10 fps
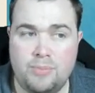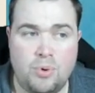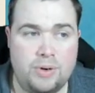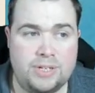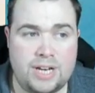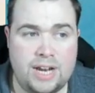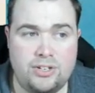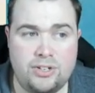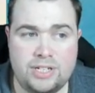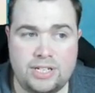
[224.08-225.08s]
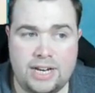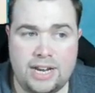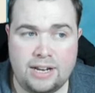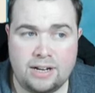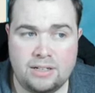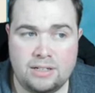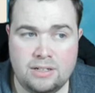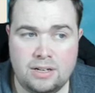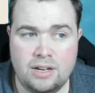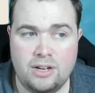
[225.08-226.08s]
points, as you can see here,
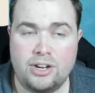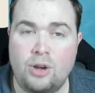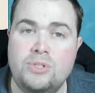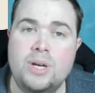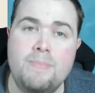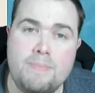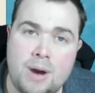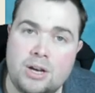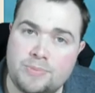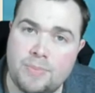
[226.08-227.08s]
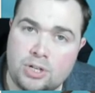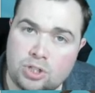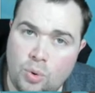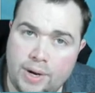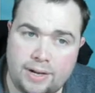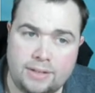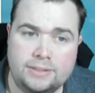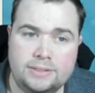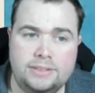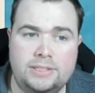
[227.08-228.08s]
goes up much quicker.
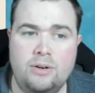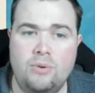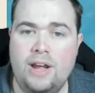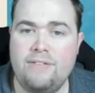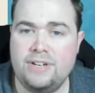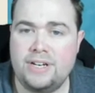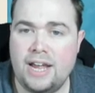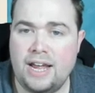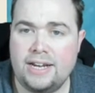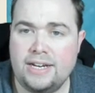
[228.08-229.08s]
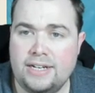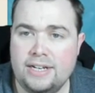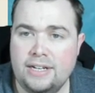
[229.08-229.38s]
So having a